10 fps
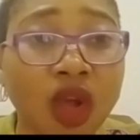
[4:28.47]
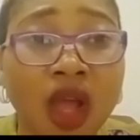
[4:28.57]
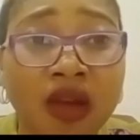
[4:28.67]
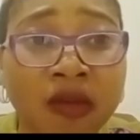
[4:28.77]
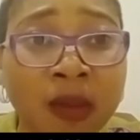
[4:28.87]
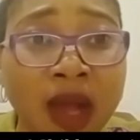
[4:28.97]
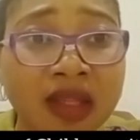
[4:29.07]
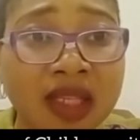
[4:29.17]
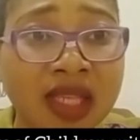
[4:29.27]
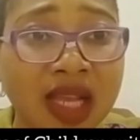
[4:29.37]
Remember how the
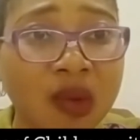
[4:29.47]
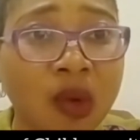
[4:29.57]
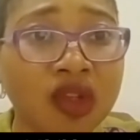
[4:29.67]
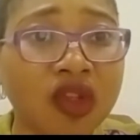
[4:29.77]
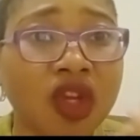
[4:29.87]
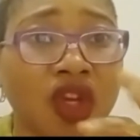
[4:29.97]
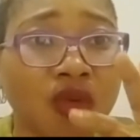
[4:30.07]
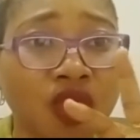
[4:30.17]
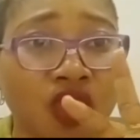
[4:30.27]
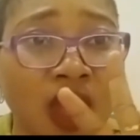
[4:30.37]
tally works.
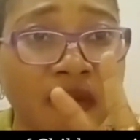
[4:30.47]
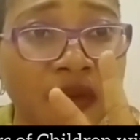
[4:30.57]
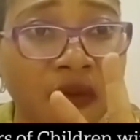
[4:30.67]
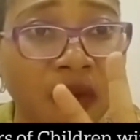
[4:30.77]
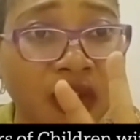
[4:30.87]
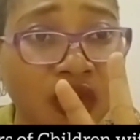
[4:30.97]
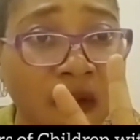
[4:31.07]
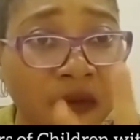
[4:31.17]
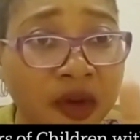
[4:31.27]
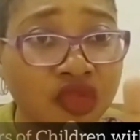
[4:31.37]
Once you have
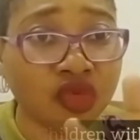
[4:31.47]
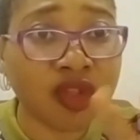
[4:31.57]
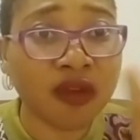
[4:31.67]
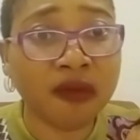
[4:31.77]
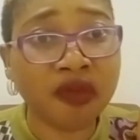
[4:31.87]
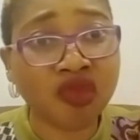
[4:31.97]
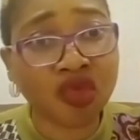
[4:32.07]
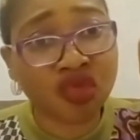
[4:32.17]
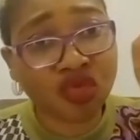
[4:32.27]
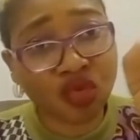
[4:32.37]
4 strokes, the 5th stroke
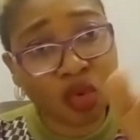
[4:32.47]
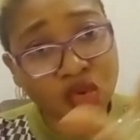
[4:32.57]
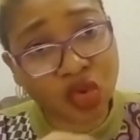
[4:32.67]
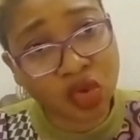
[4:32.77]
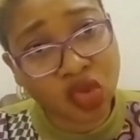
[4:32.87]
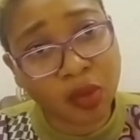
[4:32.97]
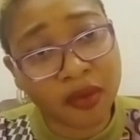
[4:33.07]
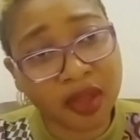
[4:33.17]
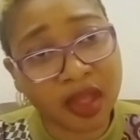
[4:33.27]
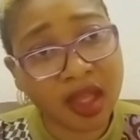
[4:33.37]
goes on top of
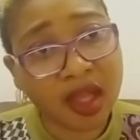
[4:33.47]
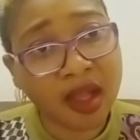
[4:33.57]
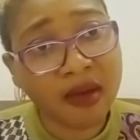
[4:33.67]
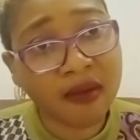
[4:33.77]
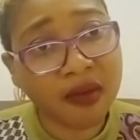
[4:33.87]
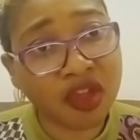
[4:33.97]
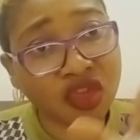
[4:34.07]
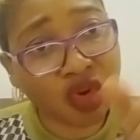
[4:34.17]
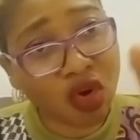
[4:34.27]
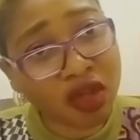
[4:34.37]
it
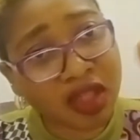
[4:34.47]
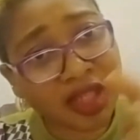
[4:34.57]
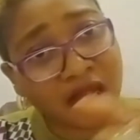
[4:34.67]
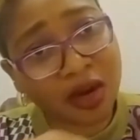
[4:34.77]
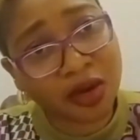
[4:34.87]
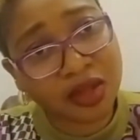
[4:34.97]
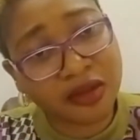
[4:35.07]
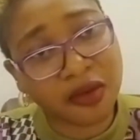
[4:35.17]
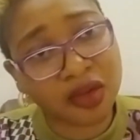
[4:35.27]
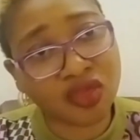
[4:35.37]
crosses across the 4th
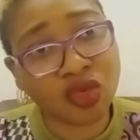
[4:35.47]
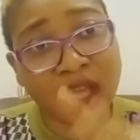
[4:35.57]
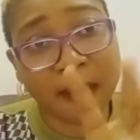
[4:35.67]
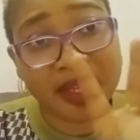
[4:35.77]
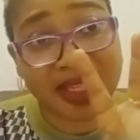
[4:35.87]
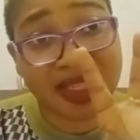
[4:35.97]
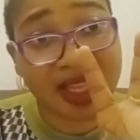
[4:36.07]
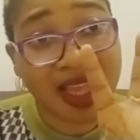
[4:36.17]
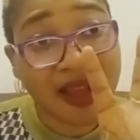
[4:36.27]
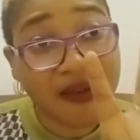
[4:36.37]
stroke. That makes it
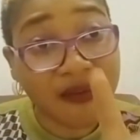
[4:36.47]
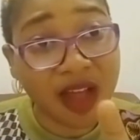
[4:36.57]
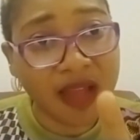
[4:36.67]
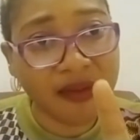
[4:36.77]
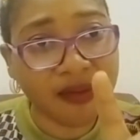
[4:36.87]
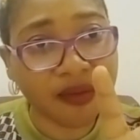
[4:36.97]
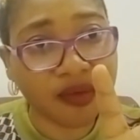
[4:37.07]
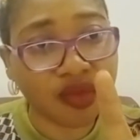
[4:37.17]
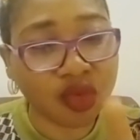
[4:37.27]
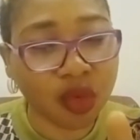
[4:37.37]
5
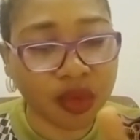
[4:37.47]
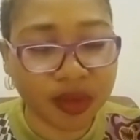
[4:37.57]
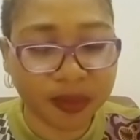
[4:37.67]
strokes.